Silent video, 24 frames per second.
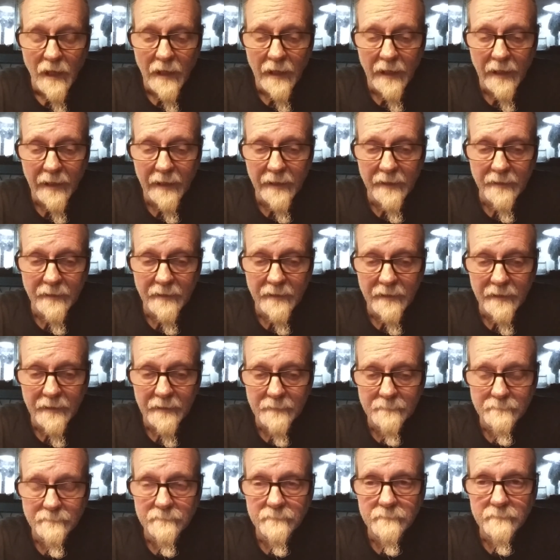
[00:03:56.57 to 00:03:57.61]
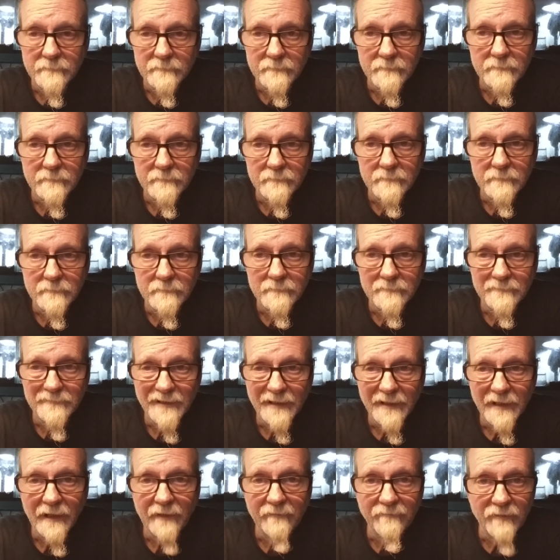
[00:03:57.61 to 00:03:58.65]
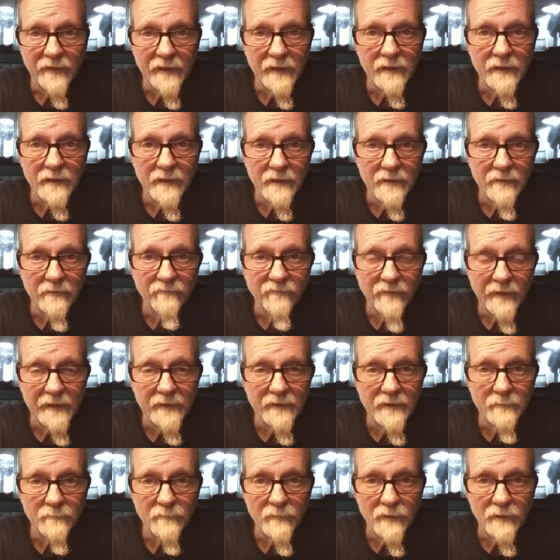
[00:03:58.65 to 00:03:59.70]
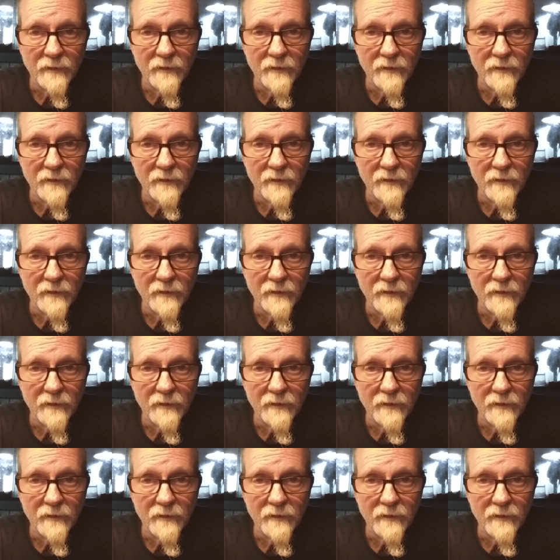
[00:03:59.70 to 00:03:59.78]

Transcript: And I fed them